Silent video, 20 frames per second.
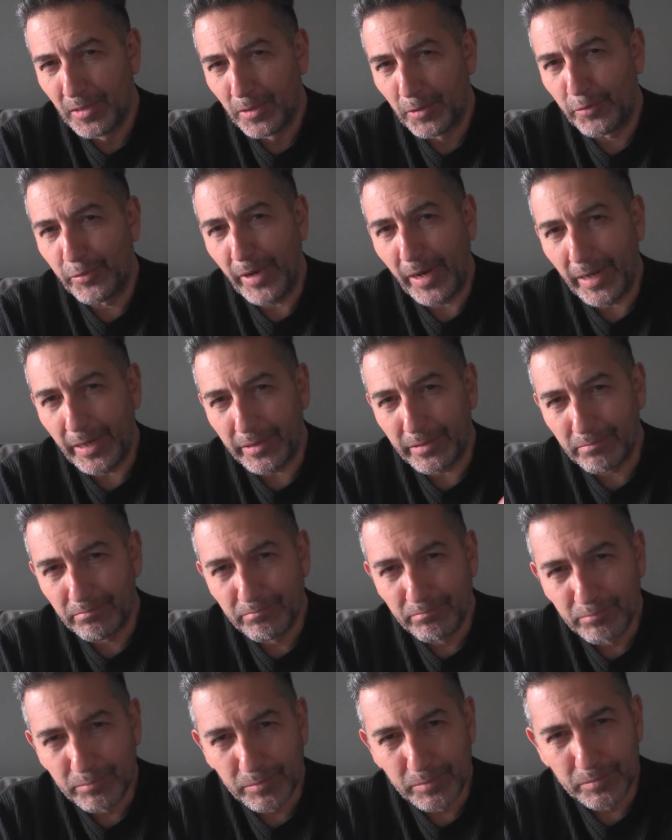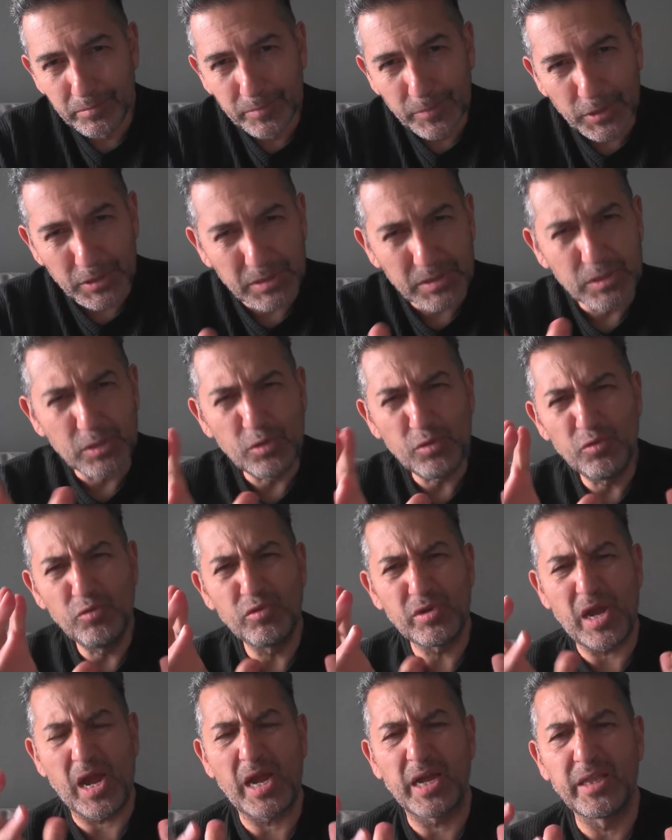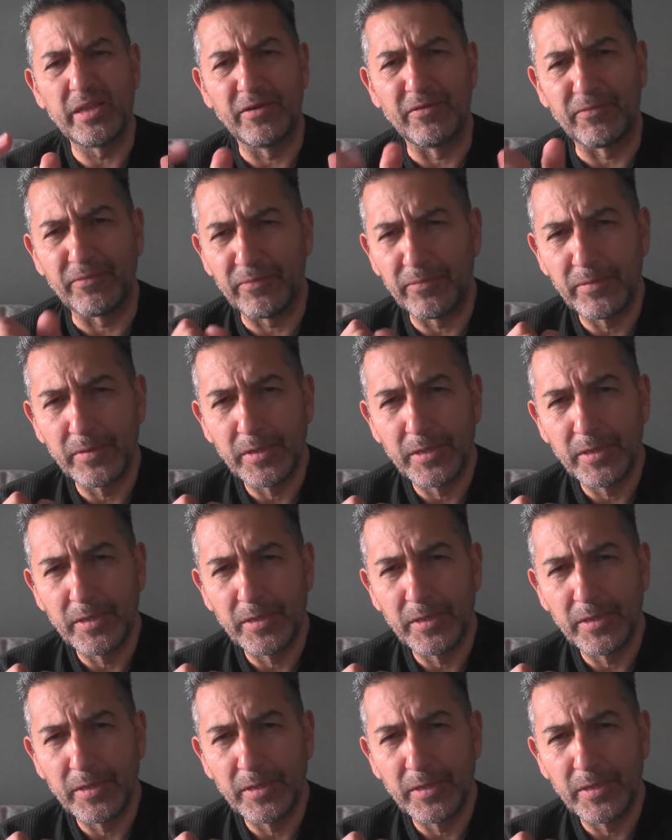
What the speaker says: create this new kind of